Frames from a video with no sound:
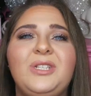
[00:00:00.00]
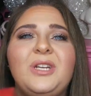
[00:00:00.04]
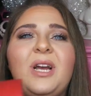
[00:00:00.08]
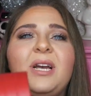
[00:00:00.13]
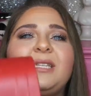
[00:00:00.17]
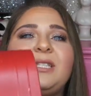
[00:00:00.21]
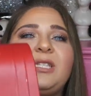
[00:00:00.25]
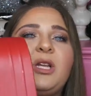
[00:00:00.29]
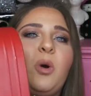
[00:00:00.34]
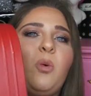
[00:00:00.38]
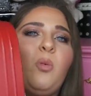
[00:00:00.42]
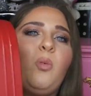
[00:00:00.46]

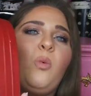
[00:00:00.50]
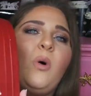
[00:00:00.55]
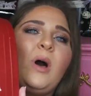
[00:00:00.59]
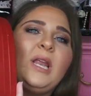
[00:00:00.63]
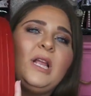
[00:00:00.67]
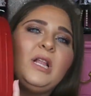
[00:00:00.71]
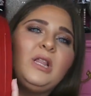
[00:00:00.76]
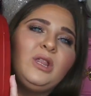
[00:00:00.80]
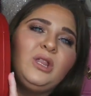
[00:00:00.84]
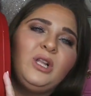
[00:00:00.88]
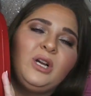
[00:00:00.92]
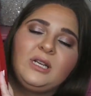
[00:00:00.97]
just what
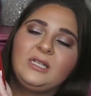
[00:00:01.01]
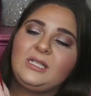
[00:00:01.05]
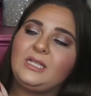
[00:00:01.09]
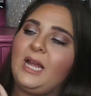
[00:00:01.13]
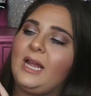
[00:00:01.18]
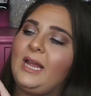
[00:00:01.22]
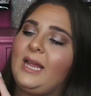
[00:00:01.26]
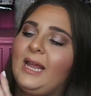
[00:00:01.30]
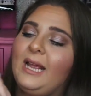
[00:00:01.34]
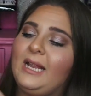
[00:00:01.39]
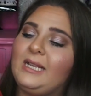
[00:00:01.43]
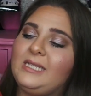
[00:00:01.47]
it looks
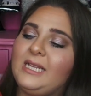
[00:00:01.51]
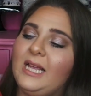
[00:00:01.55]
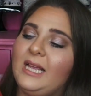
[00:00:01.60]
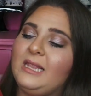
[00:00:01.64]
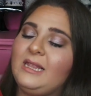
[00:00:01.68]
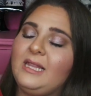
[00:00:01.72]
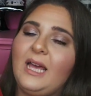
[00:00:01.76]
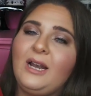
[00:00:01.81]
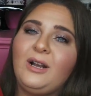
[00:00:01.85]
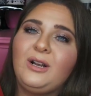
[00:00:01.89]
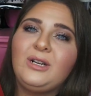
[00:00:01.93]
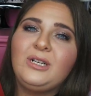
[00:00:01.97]
like. It's a
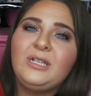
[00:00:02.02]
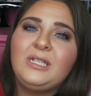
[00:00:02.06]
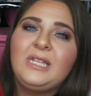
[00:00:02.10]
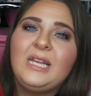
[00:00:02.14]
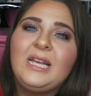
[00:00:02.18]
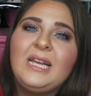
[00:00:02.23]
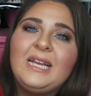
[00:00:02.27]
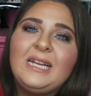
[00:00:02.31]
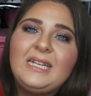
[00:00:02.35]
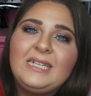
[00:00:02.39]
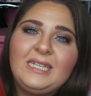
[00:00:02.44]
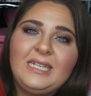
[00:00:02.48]
letters
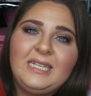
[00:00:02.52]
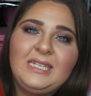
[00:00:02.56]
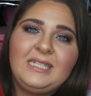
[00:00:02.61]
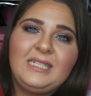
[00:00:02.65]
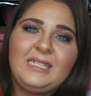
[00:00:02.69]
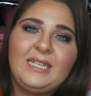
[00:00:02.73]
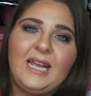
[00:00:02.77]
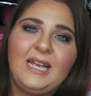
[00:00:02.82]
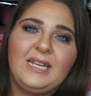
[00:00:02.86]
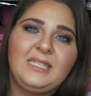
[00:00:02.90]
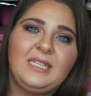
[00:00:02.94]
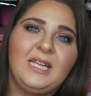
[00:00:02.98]
to
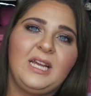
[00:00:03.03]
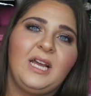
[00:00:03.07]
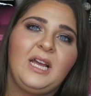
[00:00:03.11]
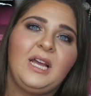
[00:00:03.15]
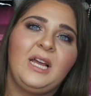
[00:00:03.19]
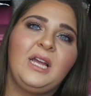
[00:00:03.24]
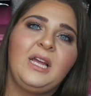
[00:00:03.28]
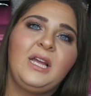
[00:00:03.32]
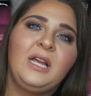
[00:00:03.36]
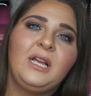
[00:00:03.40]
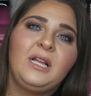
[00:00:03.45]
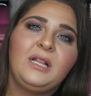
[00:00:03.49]

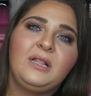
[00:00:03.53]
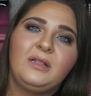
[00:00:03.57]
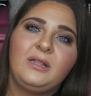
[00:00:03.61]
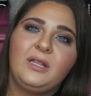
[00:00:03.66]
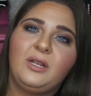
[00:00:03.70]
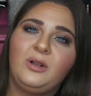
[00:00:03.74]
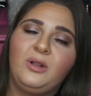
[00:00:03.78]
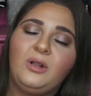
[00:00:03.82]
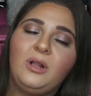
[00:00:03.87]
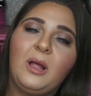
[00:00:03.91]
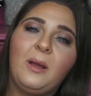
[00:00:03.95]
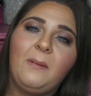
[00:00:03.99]
Santa
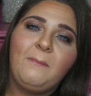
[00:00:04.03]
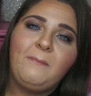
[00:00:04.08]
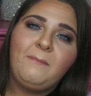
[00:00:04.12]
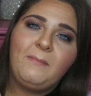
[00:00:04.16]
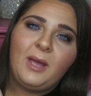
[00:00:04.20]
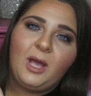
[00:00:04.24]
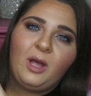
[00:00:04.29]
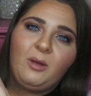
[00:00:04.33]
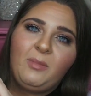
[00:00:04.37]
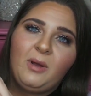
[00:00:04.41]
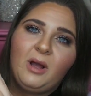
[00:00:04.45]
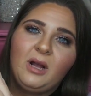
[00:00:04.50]
little
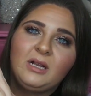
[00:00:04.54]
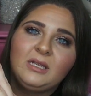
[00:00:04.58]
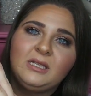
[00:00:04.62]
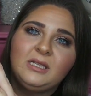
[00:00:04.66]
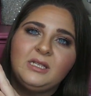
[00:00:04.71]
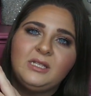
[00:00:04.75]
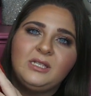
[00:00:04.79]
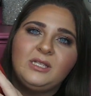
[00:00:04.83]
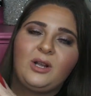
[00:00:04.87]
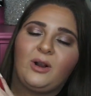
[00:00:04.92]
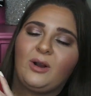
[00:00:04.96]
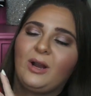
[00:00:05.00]

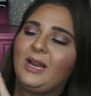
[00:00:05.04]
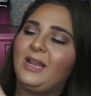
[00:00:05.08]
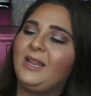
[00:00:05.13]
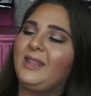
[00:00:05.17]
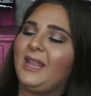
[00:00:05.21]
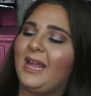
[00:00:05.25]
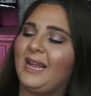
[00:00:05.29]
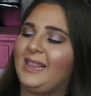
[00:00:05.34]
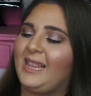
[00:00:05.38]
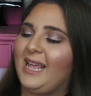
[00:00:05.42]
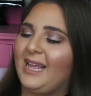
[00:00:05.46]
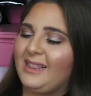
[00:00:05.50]
mailbox. Sorry,
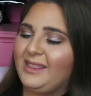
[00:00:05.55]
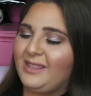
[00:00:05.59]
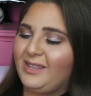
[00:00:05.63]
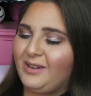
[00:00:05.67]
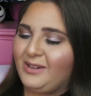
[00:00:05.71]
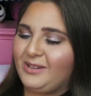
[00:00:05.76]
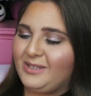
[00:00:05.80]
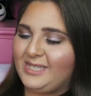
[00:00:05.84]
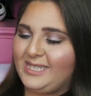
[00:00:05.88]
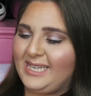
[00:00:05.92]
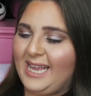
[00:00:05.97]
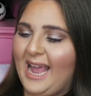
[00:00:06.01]
like that
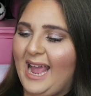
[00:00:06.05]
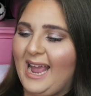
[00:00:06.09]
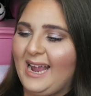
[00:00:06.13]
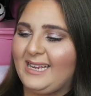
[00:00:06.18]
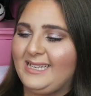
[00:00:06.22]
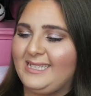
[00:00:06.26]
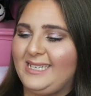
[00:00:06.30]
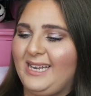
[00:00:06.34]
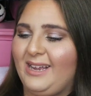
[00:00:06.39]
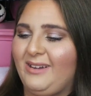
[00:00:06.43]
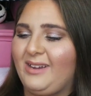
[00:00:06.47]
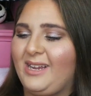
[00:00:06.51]
little
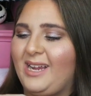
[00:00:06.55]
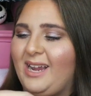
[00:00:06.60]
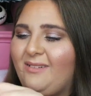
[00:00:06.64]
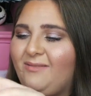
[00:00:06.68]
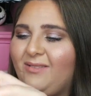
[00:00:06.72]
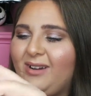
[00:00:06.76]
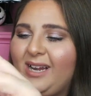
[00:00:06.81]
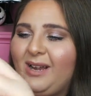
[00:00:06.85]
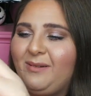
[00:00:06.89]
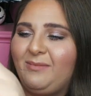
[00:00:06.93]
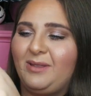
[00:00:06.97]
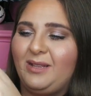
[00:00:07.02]
tag is now
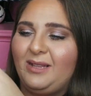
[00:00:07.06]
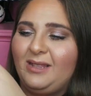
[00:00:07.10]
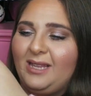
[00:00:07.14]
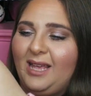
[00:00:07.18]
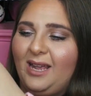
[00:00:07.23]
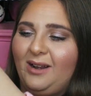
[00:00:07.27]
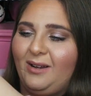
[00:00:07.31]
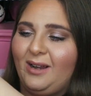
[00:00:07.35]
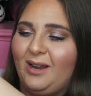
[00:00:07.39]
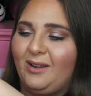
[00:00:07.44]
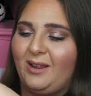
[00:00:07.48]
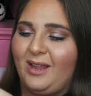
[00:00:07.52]
covering up the
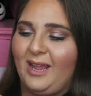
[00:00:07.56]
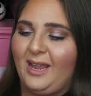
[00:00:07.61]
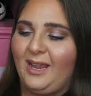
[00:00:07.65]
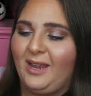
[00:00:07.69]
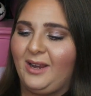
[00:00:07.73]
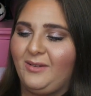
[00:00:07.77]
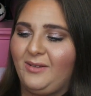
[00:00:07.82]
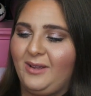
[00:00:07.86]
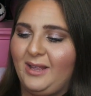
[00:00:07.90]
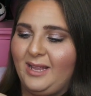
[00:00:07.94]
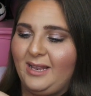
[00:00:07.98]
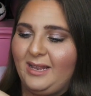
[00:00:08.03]
lettering. Okay,
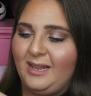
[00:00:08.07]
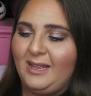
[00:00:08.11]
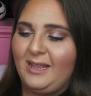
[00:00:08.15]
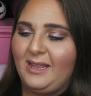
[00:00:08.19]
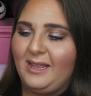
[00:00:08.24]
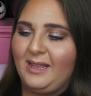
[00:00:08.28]
you know what?